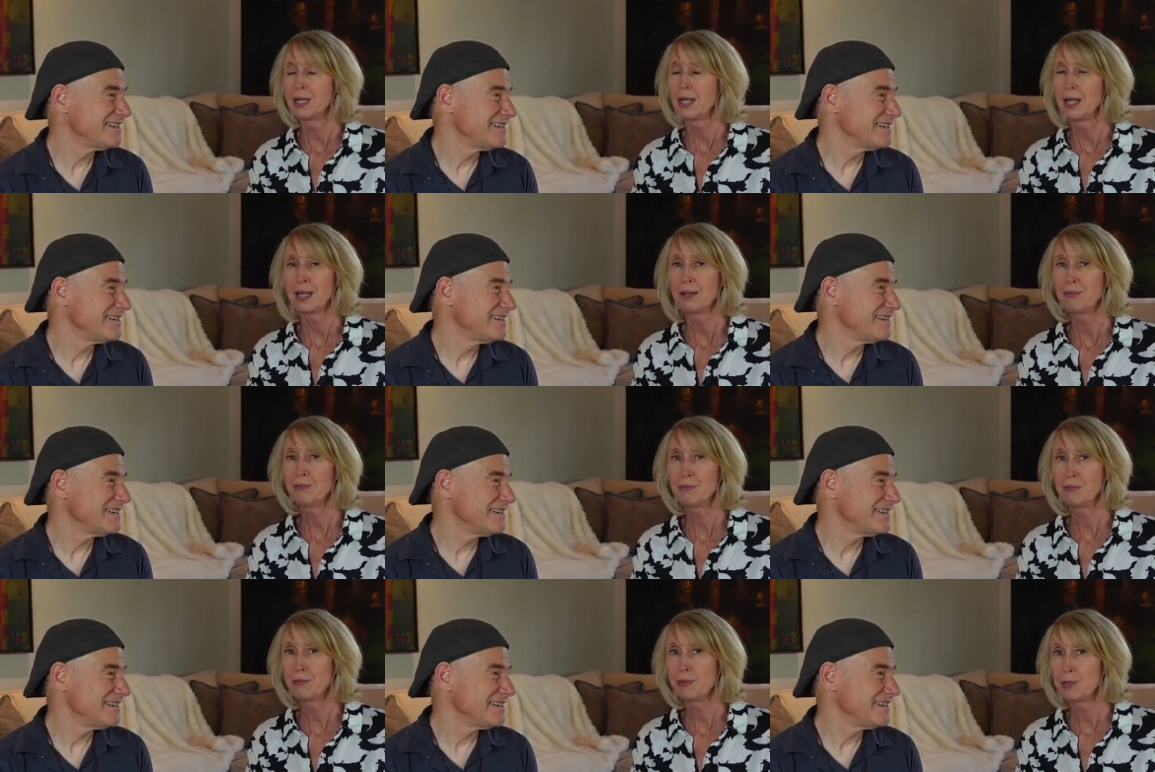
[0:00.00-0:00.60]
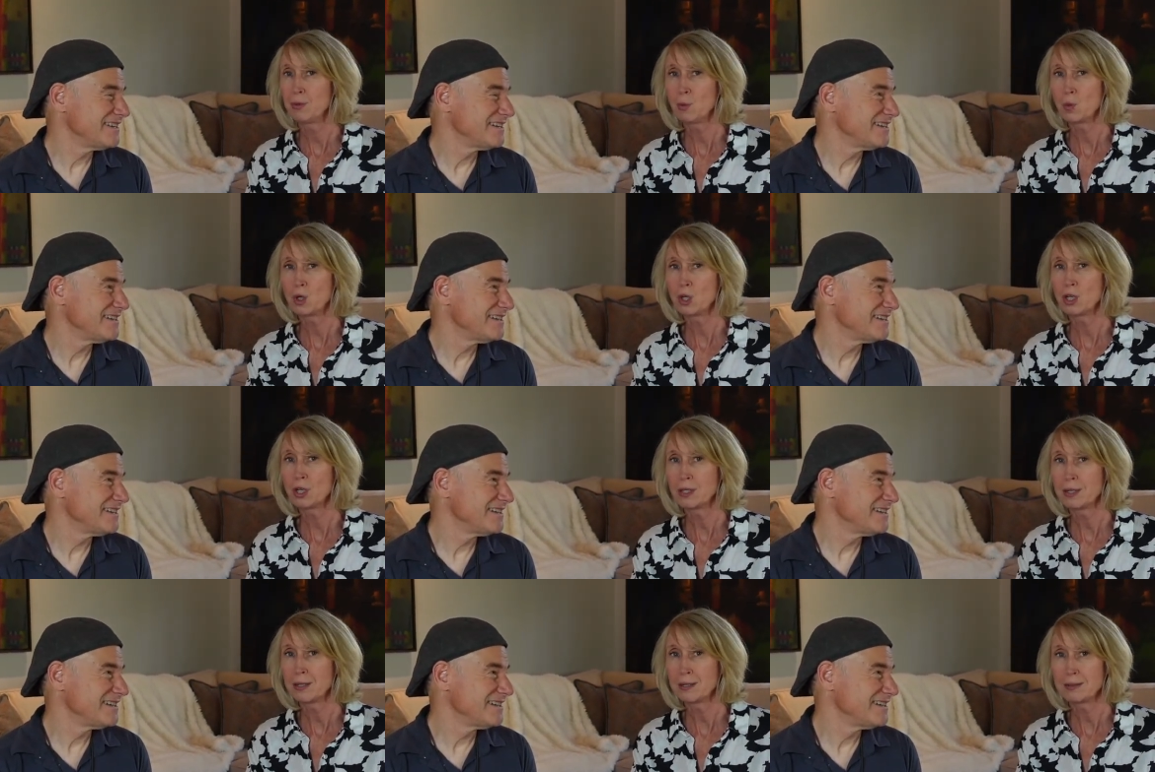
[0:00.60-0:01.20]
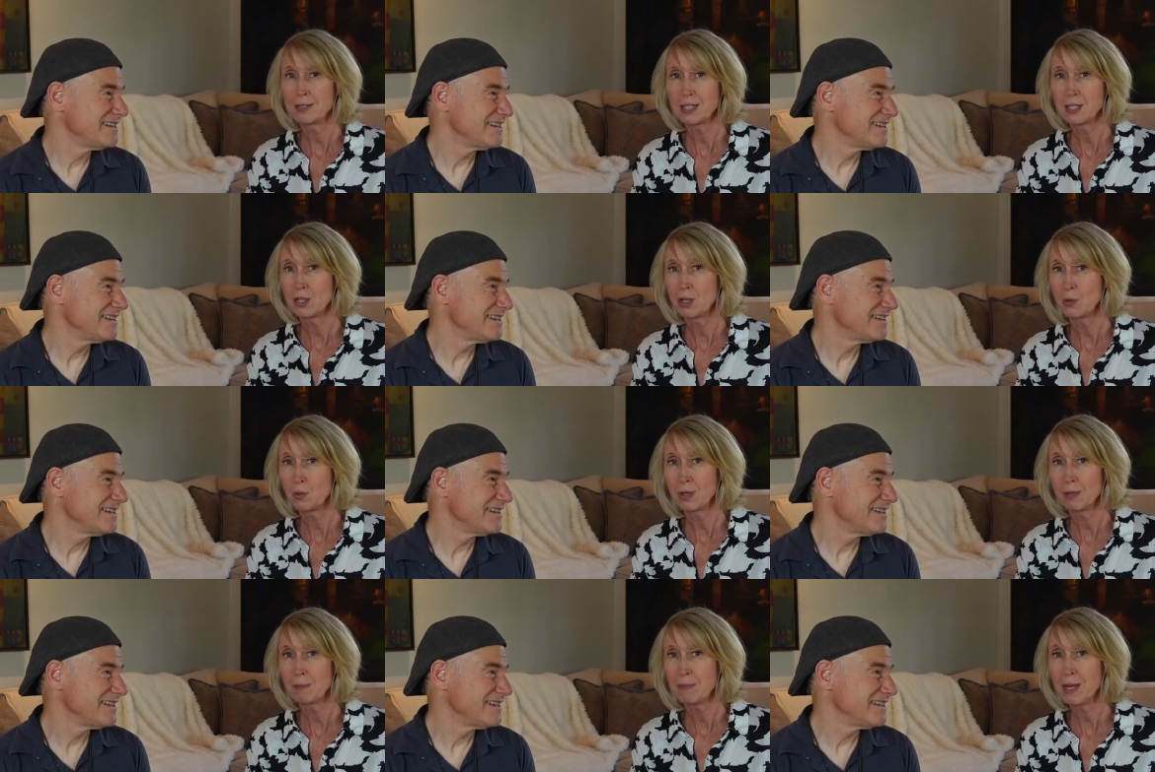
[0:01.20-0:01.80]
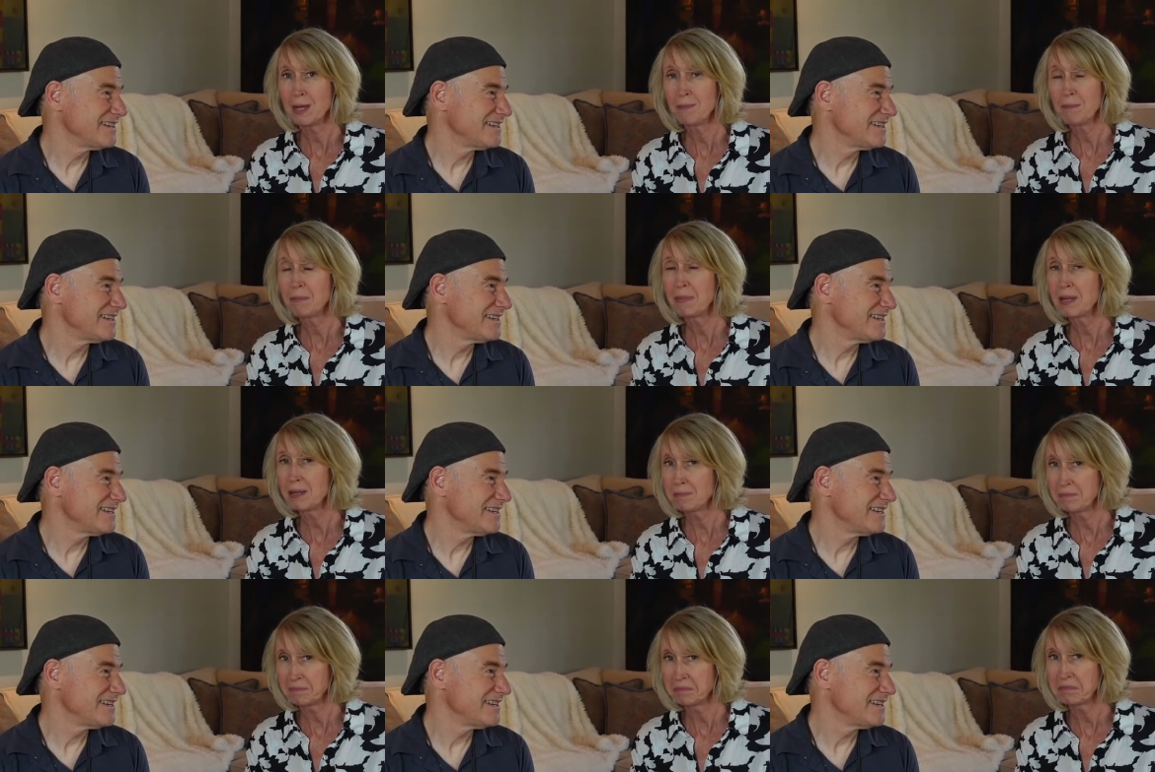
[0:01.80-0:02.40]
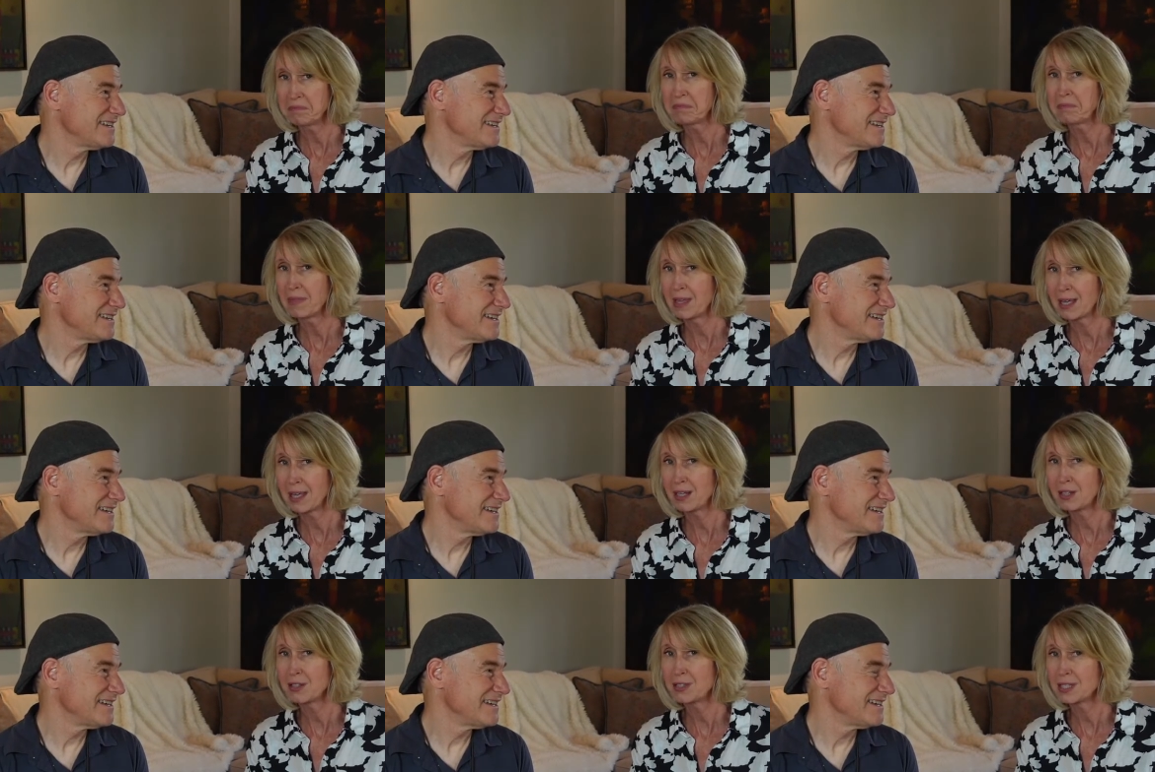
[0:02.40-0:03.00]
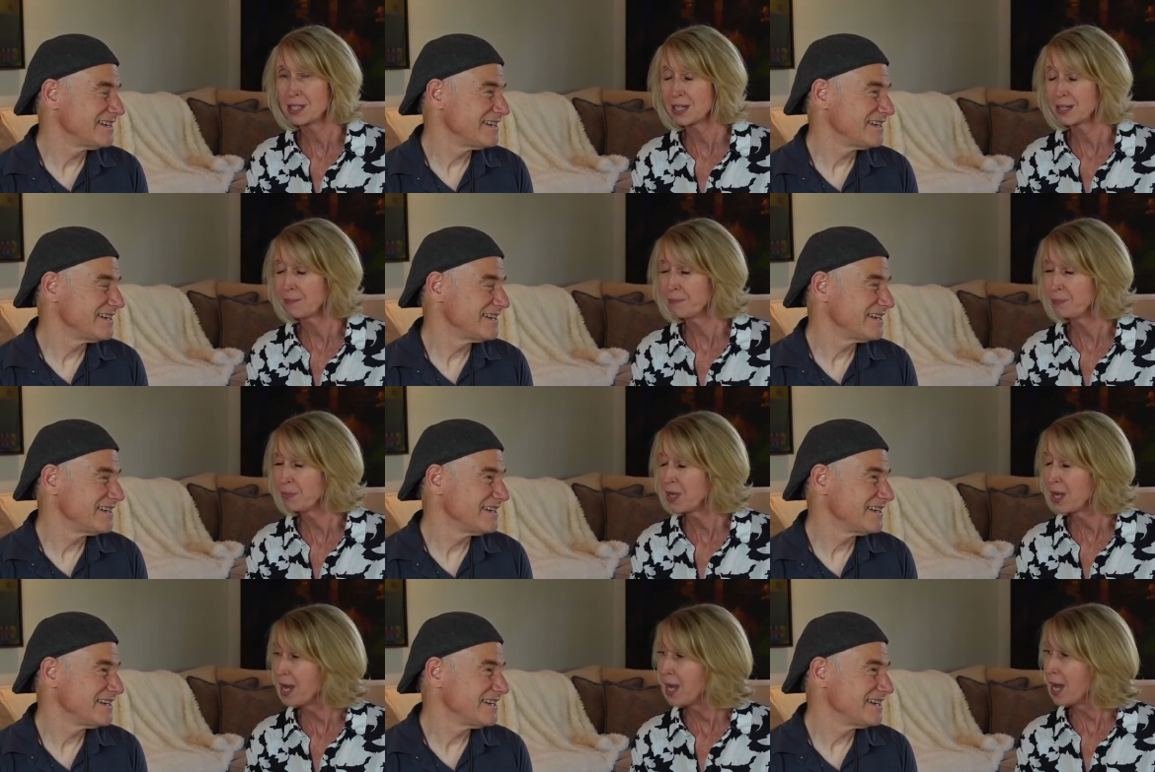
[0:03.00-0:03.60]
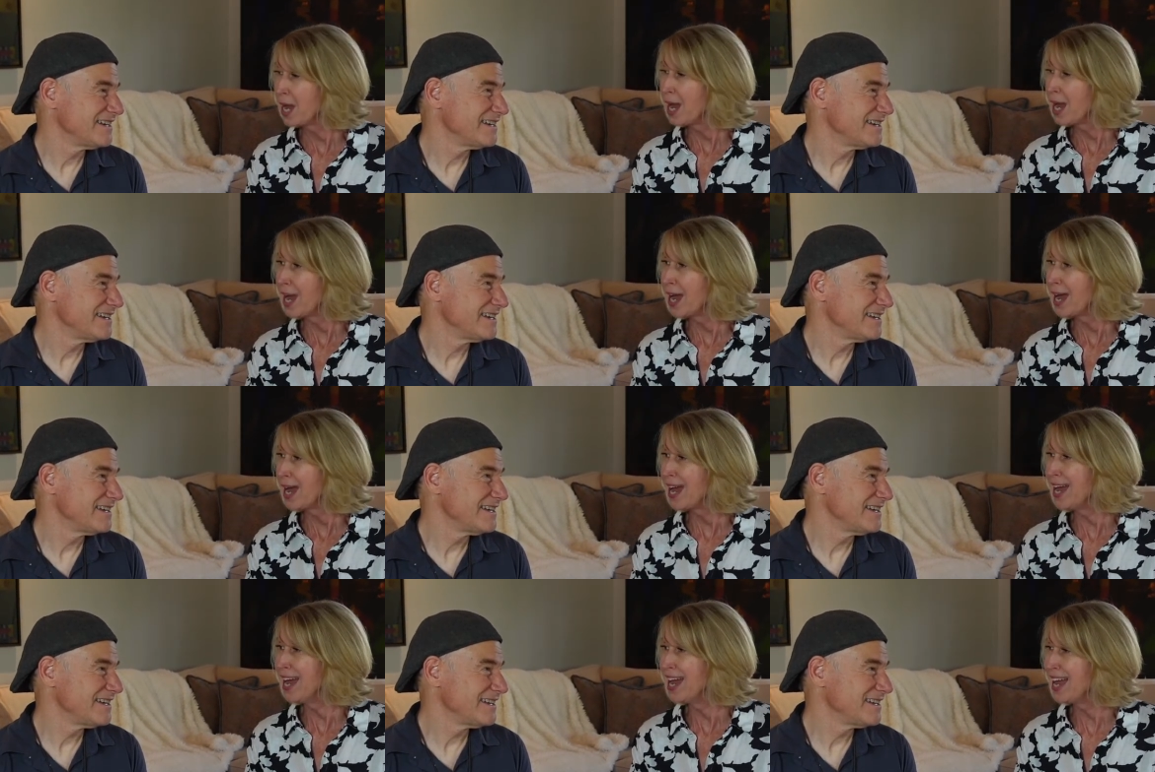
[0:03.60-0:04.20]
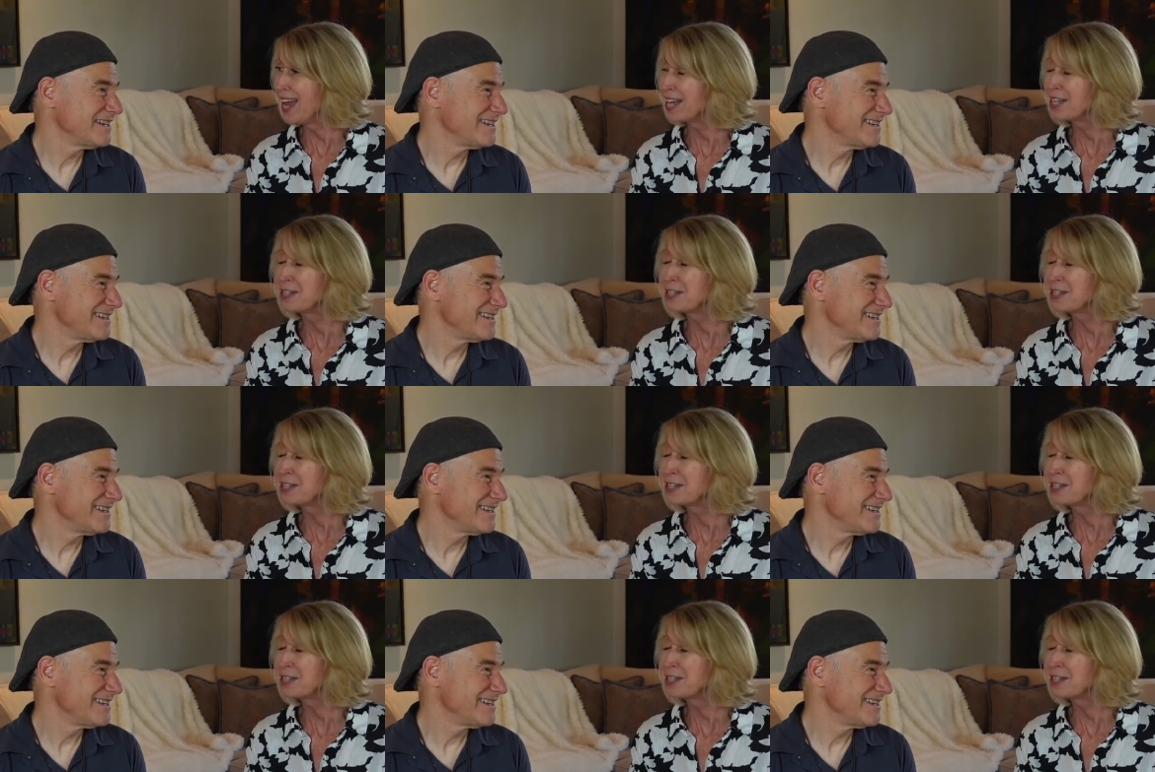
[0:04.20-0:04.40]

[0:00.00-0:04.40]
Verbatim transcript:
Speaker 1: Every word didn't know what it meant, but I could sing them